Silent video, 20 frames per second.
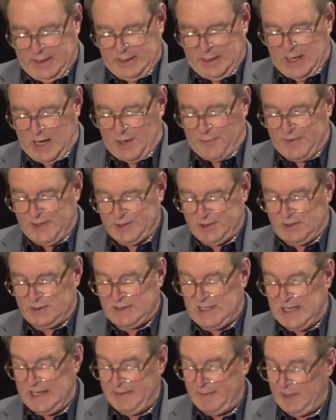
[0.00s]
Our original
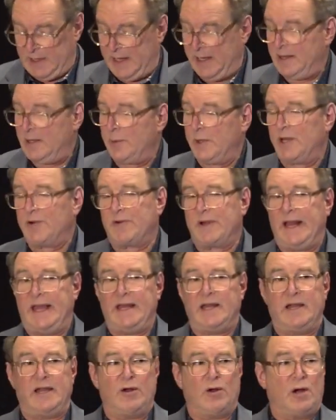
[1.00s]
timeline that we
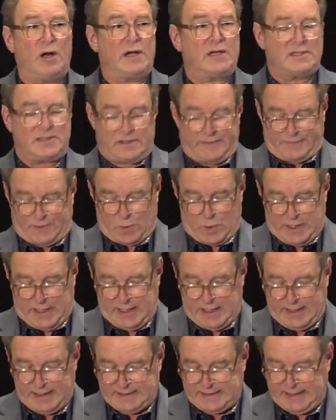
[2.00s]
created in August of
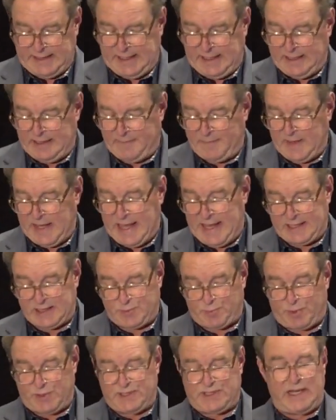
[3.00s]
2019 had
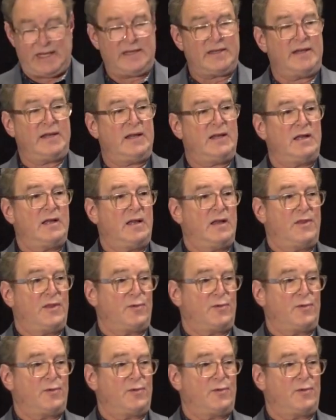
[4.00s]
us presenting